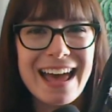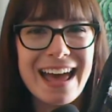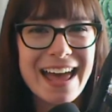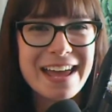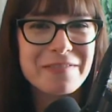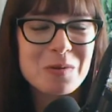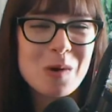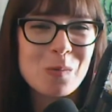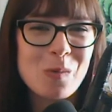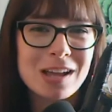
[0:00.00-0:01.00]
Hey
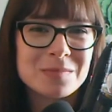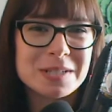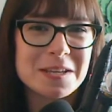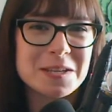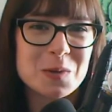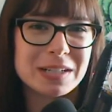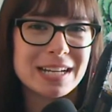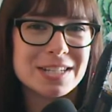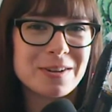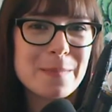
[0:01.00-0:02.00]
everyone, welcome to the Sword
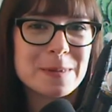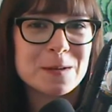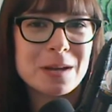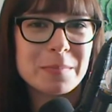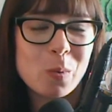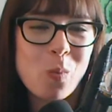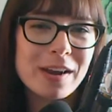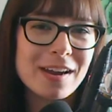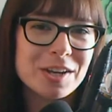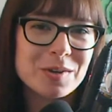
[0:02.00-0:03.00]
and Laser episode number
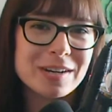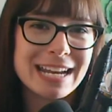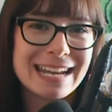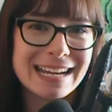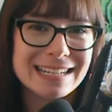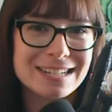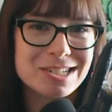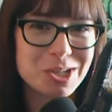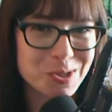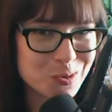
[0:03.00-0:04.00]

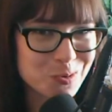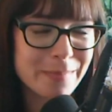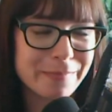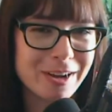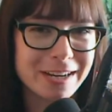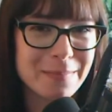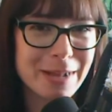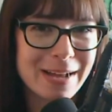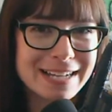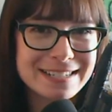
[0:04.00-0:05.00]
192. I'm Veronica
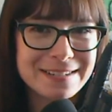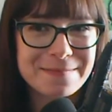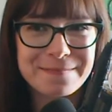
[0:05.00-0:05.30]
Belmont.